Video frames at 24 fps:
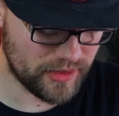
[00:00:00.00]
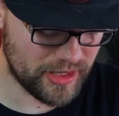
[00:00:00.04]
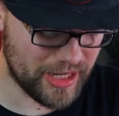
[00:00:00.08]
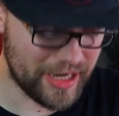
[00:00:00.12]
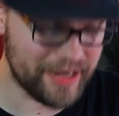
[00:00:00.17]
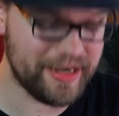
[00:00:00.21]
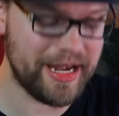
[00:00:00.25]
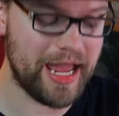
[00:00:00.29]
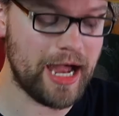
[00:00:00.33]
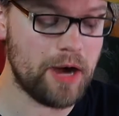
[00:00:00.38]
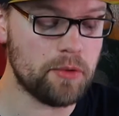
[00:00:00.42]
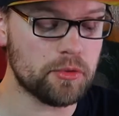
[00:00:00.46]

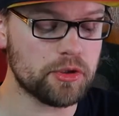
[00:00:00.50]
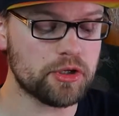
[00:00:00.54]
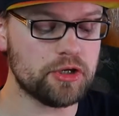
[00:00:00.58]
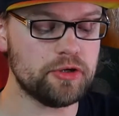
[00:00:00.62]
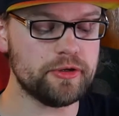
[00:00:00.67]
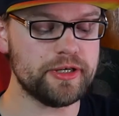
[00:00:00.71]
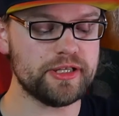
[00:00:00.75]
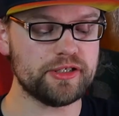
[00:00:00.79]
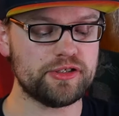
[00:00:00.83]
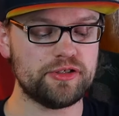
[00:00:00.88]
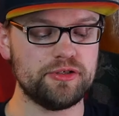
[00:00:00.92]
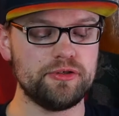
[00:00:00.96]
Now we're
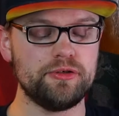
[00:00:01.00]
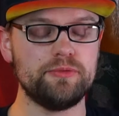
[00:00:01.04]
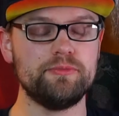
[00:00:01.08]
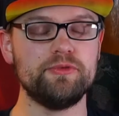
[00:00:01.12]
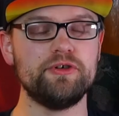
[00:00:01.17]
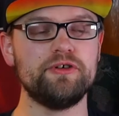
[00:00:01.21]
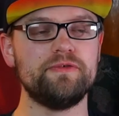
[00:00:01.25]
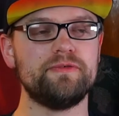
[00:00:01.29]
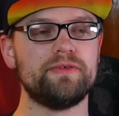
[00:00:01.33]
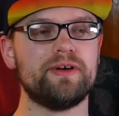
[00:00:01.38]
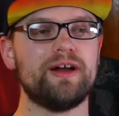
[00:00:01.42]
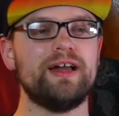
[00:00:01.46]
going to
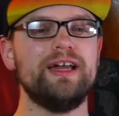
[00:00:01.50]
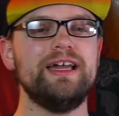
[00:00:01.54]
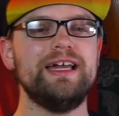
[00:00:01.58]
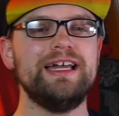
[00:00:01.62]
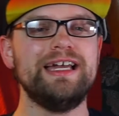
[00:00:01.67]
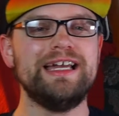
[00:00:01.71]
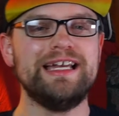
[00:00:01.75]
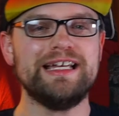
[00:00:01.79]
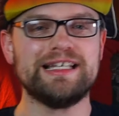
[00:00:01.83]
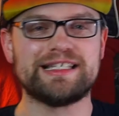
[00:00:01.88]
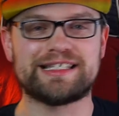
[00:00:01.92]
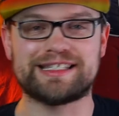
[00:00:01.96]
move,
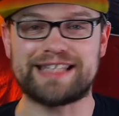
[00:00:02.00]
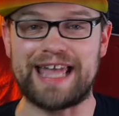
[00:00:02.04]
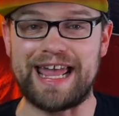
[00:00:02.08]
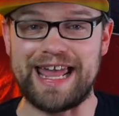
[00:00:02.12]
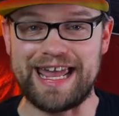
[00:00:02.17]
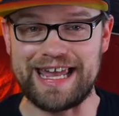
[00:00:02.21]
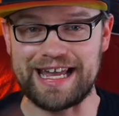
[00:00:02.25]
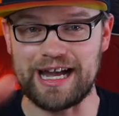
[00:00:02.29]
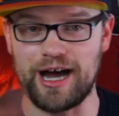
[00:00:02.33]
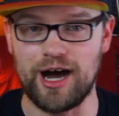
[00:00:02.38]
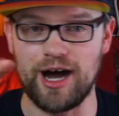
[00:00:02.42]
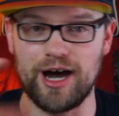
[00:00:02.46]

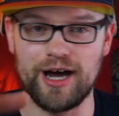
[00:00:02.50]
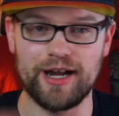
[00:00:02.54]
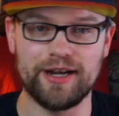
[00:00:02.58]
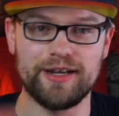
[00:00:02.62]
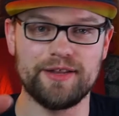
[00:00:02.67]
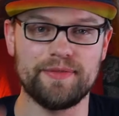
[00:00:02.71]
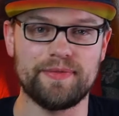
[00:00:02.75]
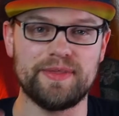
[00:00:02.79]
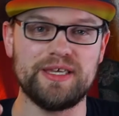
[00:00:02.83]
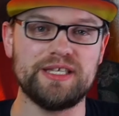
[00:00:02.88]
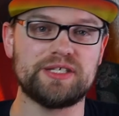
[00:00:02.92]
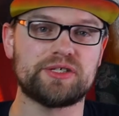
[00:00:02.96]
staying
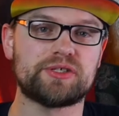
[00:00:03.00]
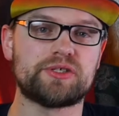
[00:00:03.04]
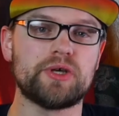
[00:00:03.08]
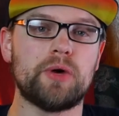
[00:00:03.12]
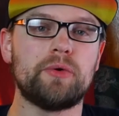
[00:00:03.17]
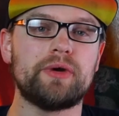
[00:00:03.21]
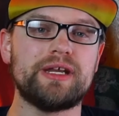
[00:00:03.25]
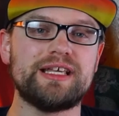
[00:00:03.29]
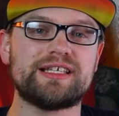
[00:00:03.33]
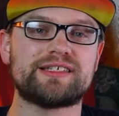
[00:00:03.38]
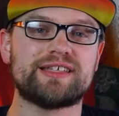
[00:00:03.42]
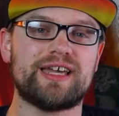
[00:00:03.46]
on the
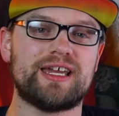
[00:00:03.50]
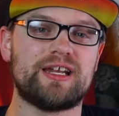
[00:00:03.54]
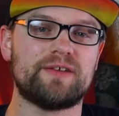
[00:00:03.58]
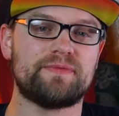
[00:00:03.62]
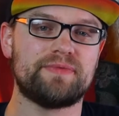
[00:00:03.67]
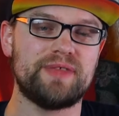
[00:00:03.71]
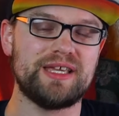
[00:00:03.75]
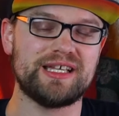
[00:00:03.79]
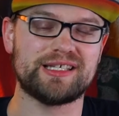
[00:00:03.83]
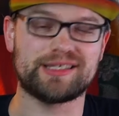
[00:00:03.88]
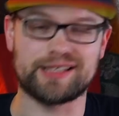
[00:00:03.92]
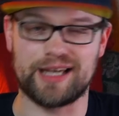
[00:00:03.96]
Sony side of
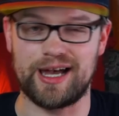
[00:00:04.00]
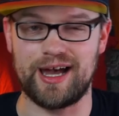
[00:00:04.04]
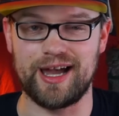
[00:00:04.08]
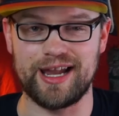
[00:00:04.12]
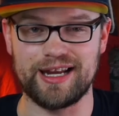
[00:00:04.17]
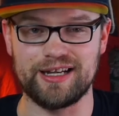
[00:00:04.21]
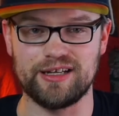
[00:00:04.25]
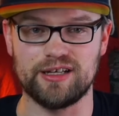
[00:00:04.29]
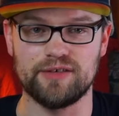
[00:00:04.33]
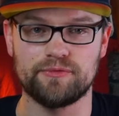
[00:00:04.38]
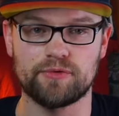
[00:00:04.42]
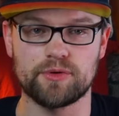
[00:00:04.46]
things,
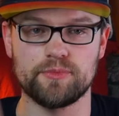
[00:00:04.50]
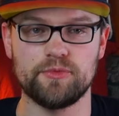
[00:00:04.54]
kind of.